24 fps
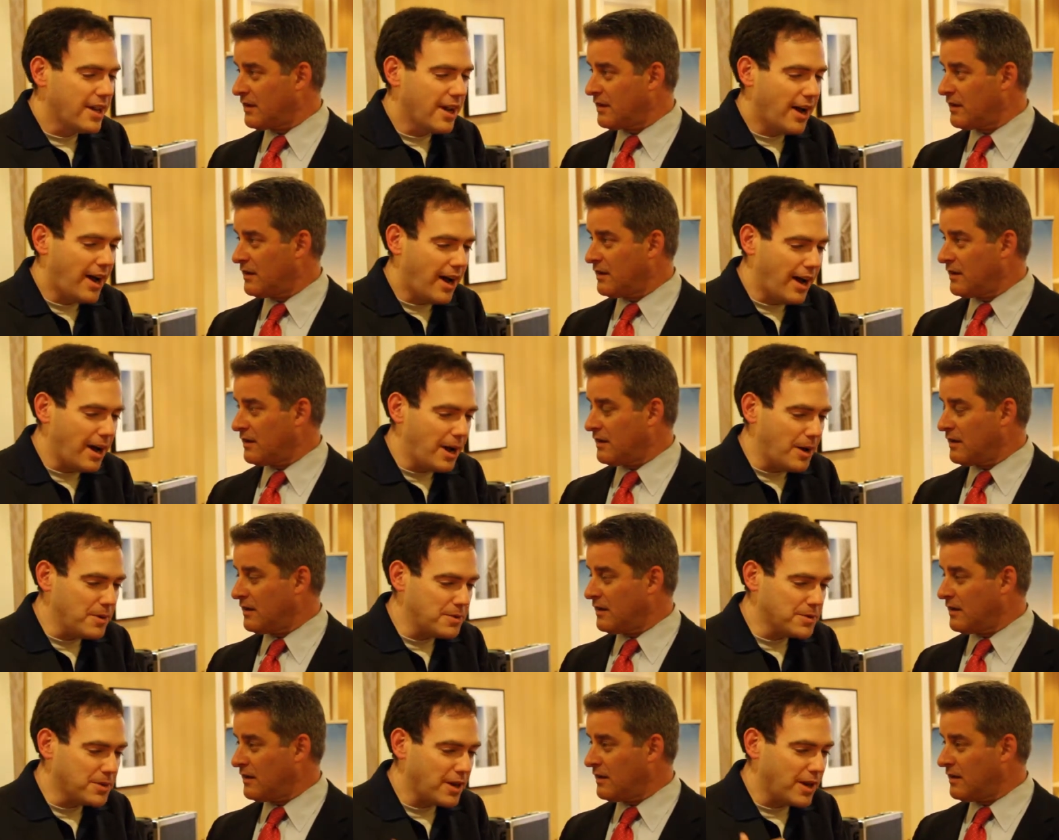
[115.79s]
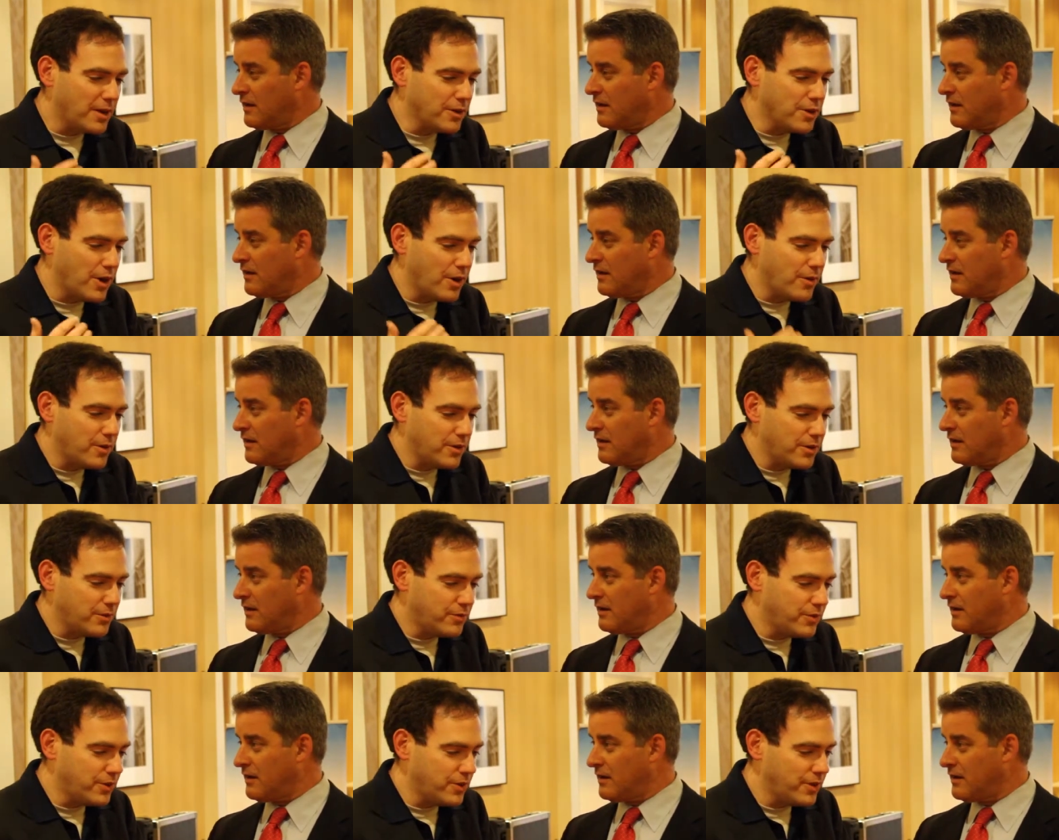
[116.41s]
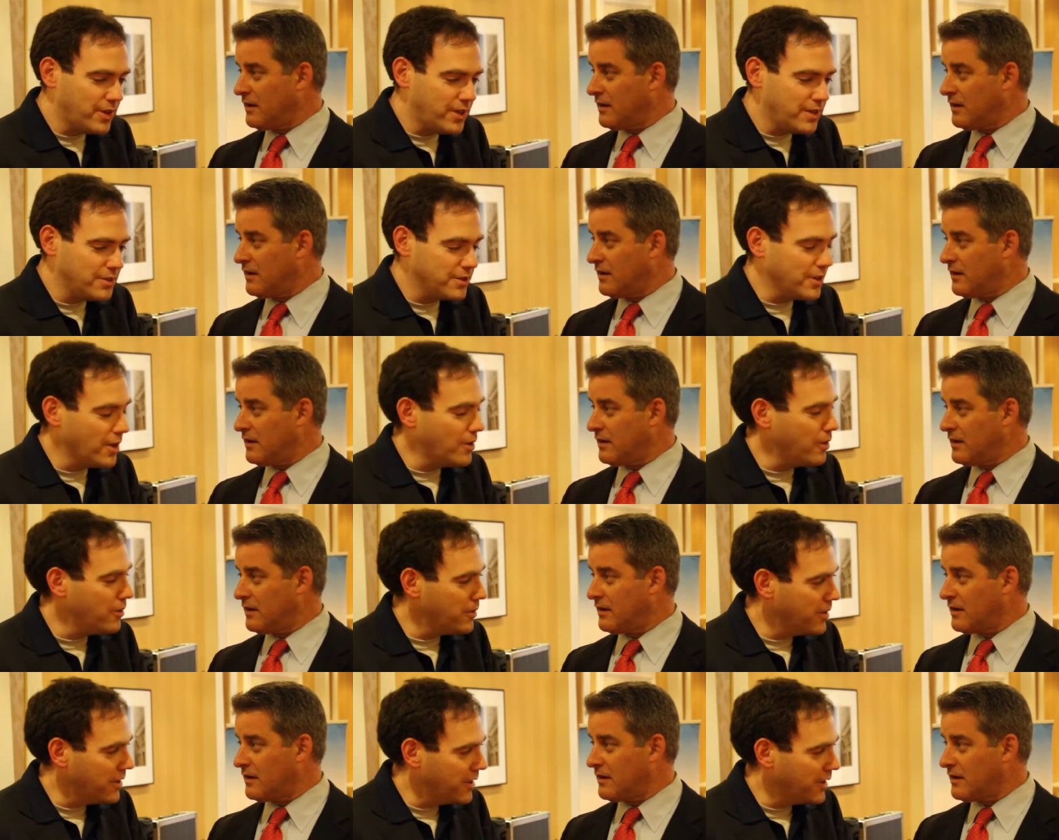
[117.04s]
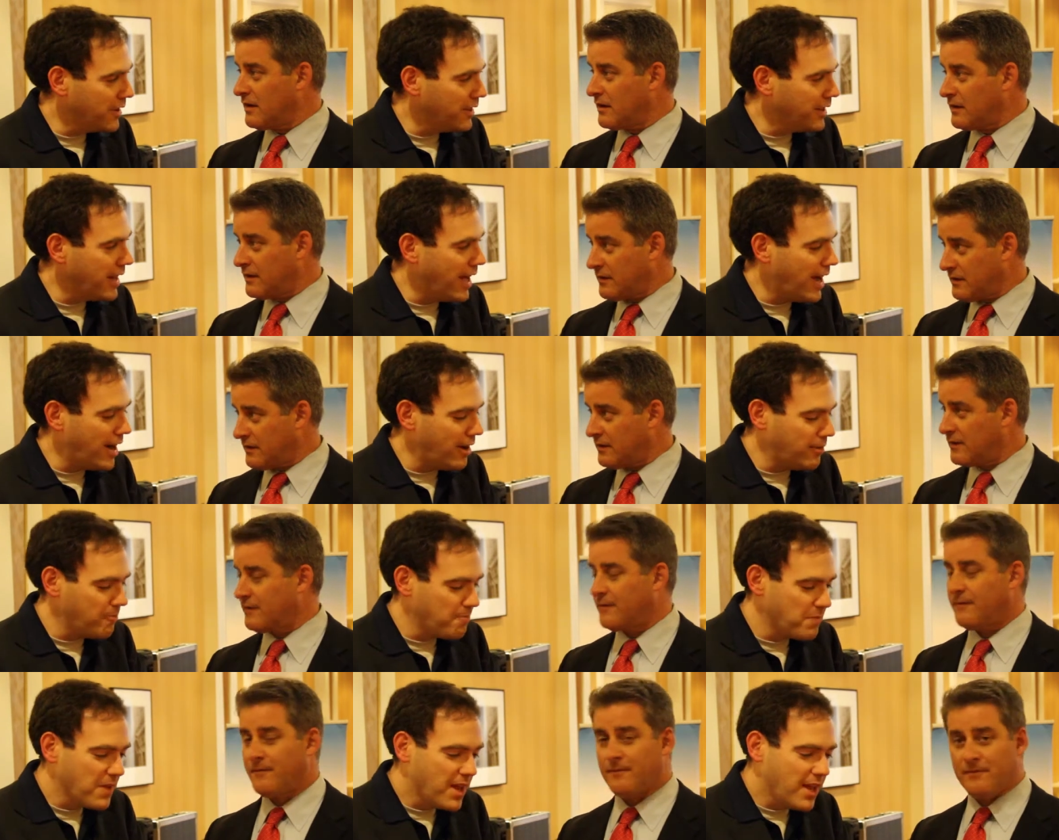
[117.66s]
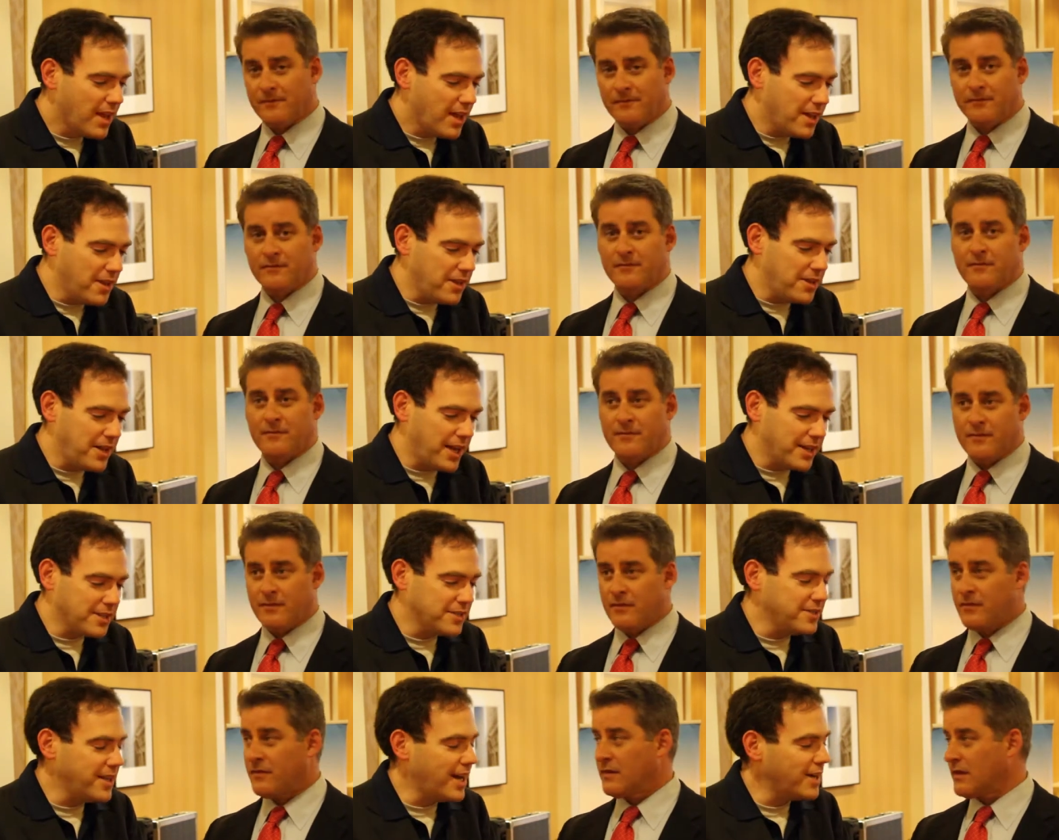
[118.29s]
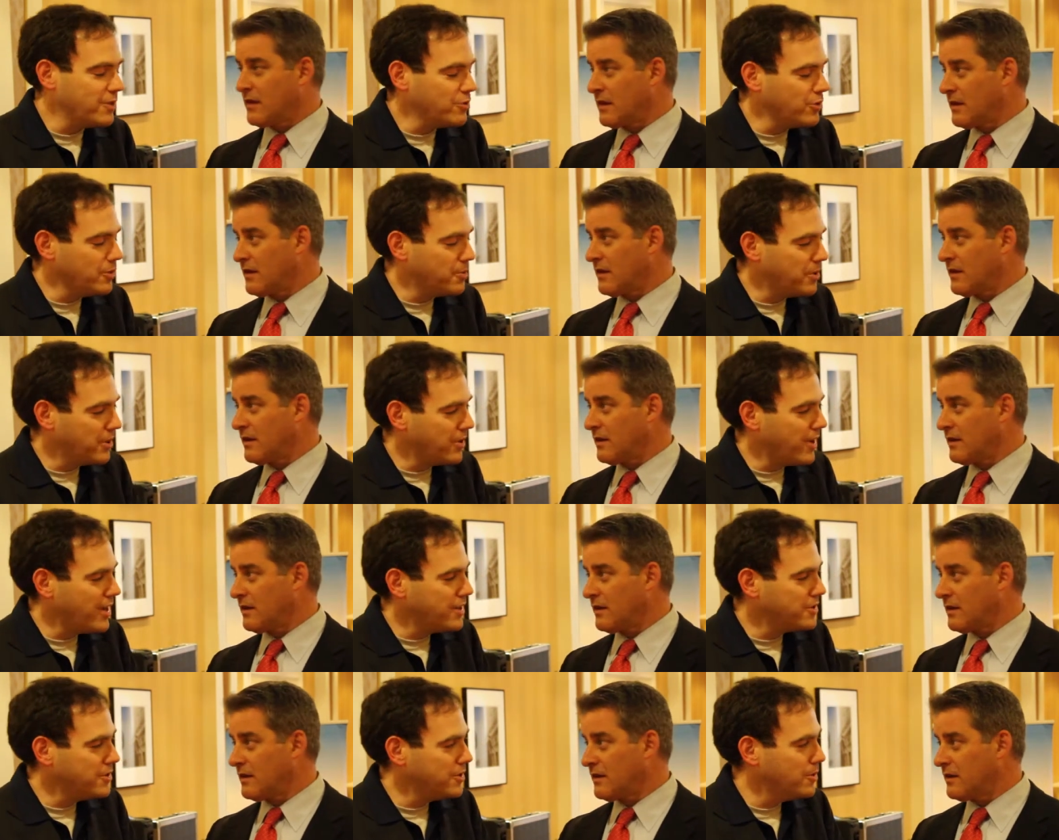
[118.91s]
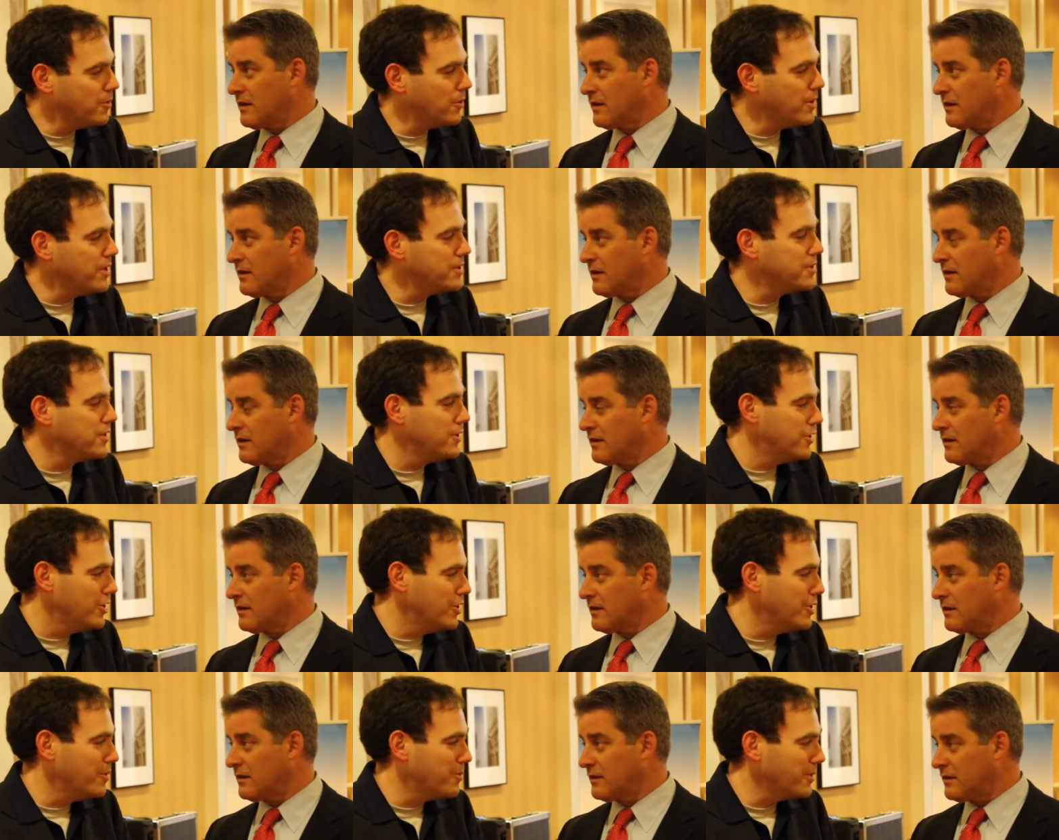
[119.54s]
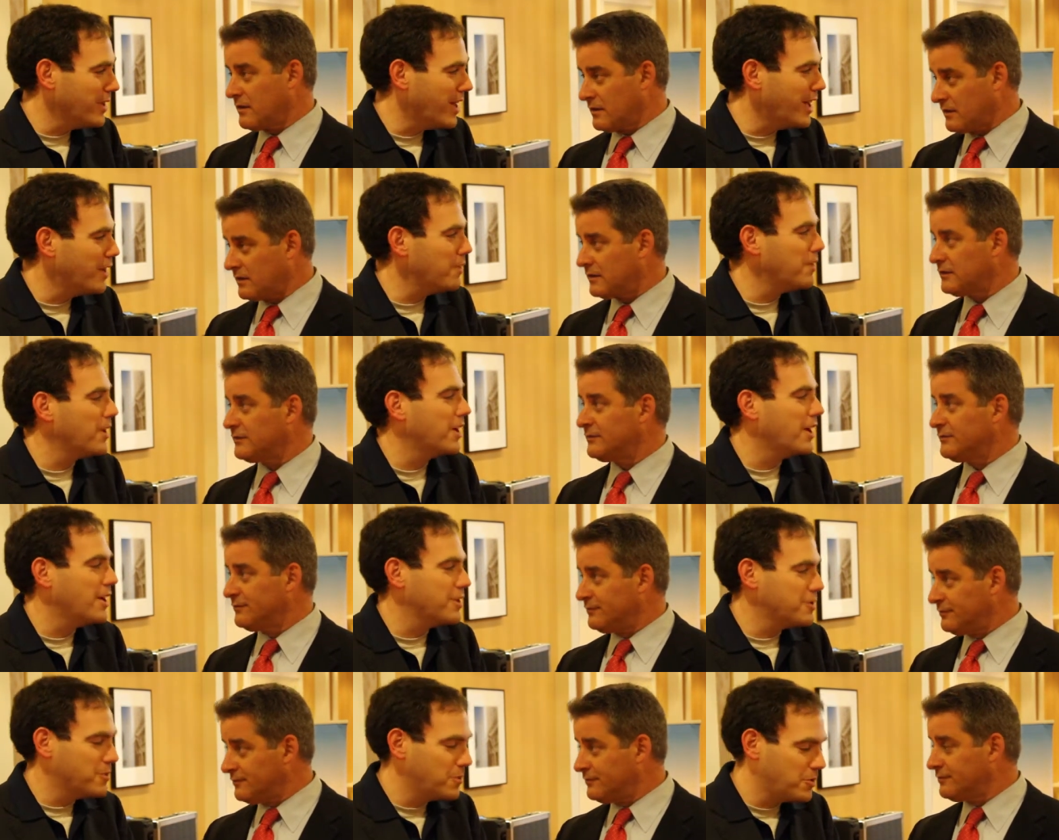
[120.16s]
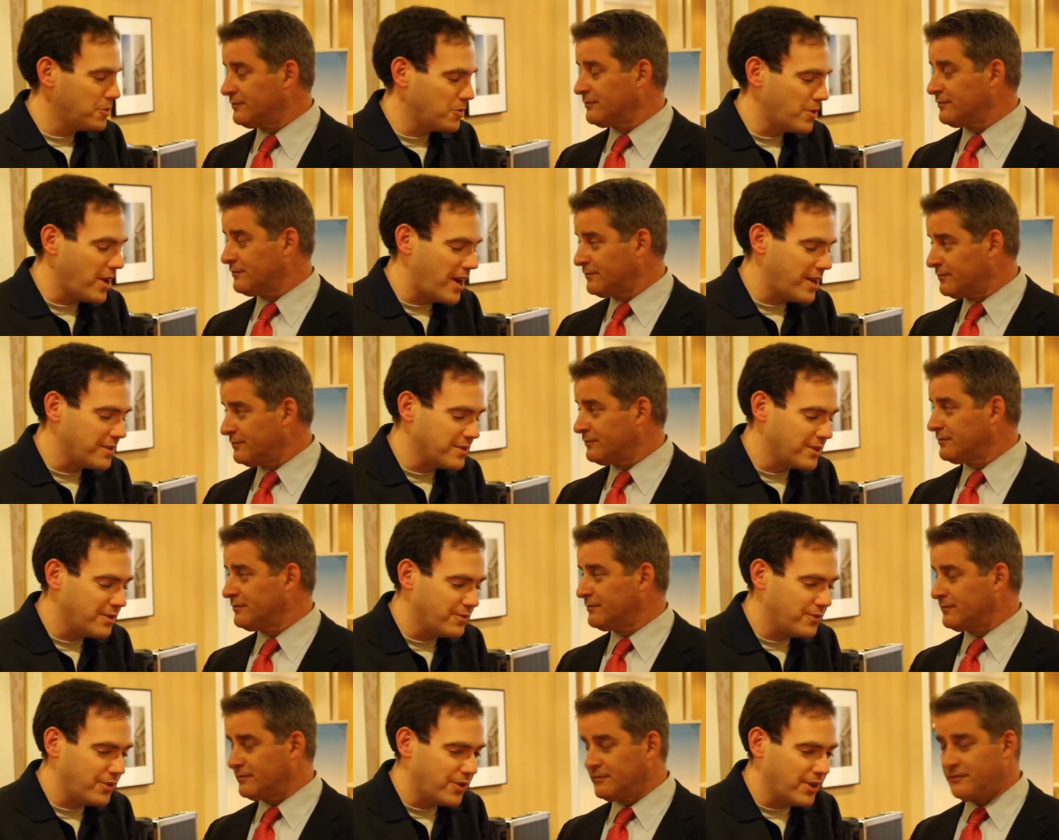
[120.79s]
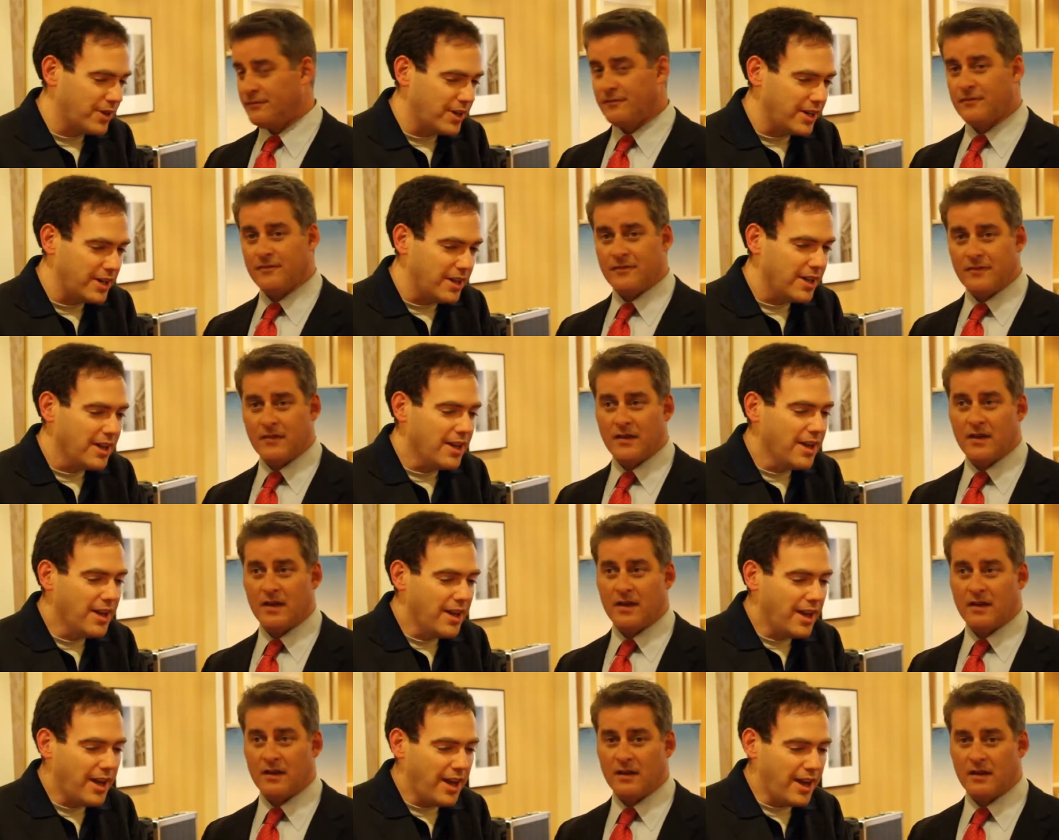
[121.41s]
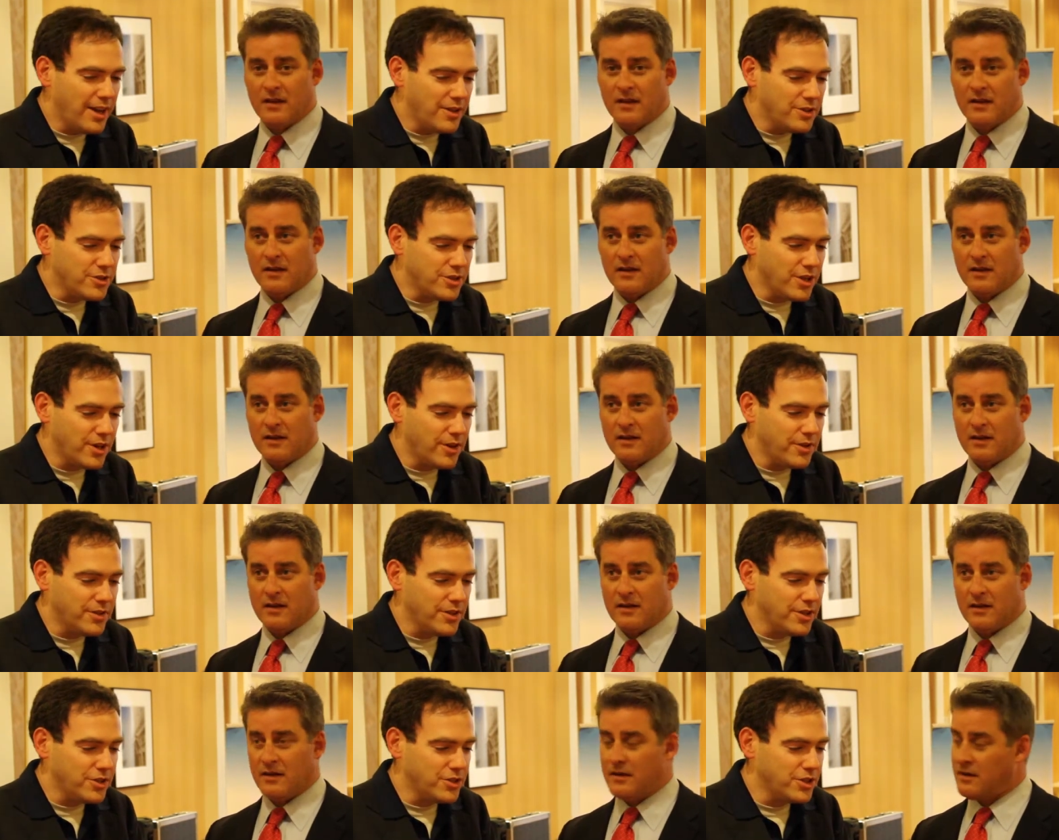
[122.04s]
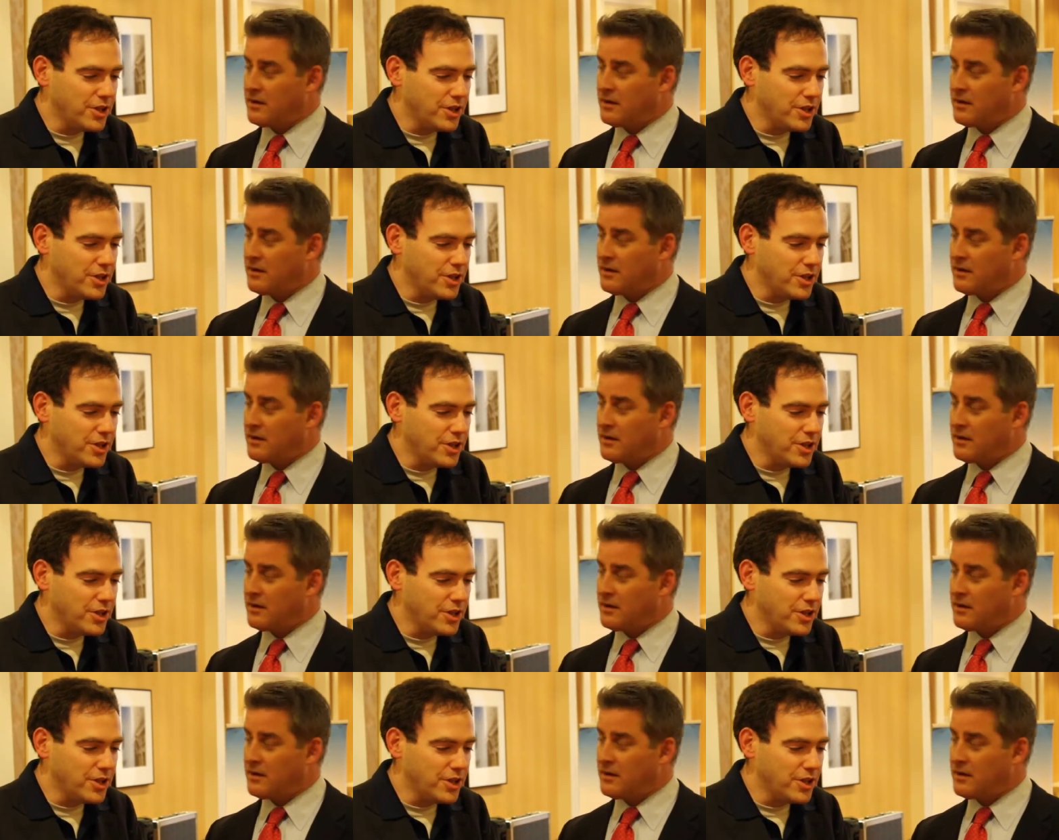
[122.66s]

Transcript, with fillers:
Speaker 1: Uh, started going a few years ago over to the cloud. And the next natural progression was Hadoop. A lot of our customers were asking for it. And so this